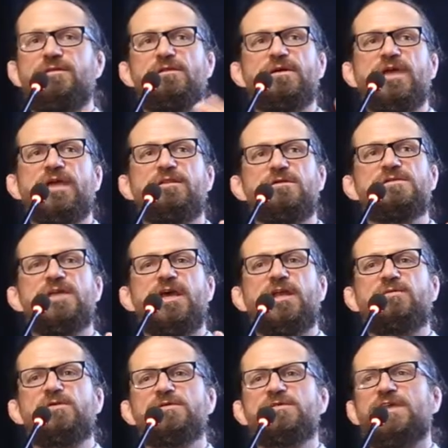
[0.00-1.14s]
You look at those
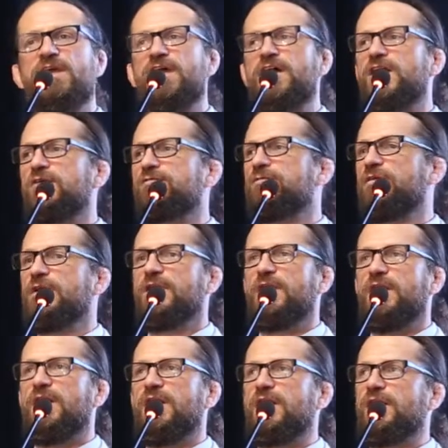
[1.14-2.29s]
animals, they
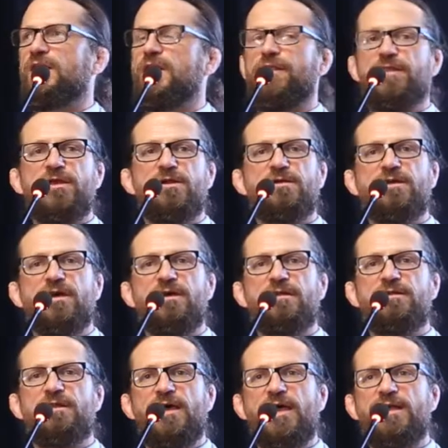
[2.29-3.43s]
have thinner
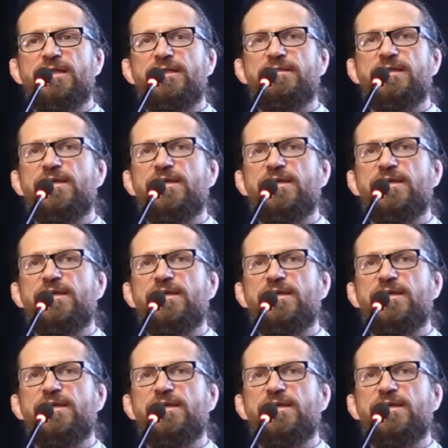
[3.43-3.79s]
gut lining,